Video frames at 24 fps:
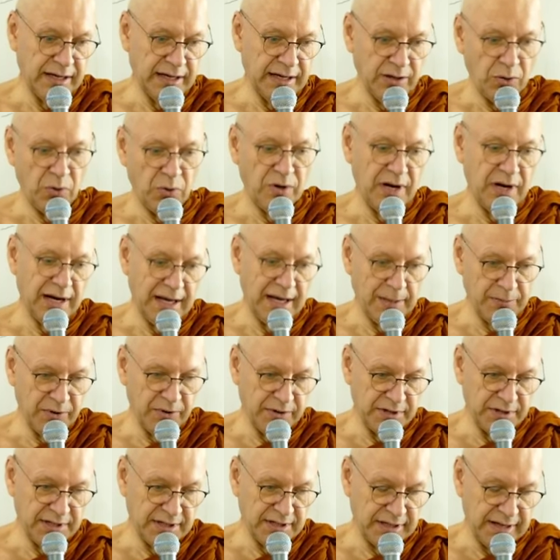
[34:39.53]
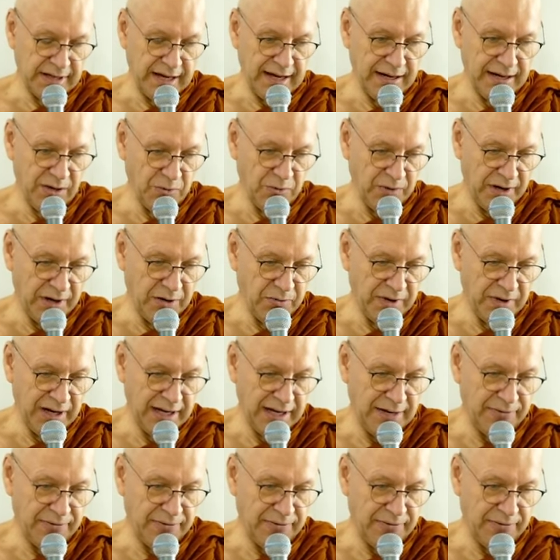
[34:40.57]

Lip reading: or a layperson, anyone really,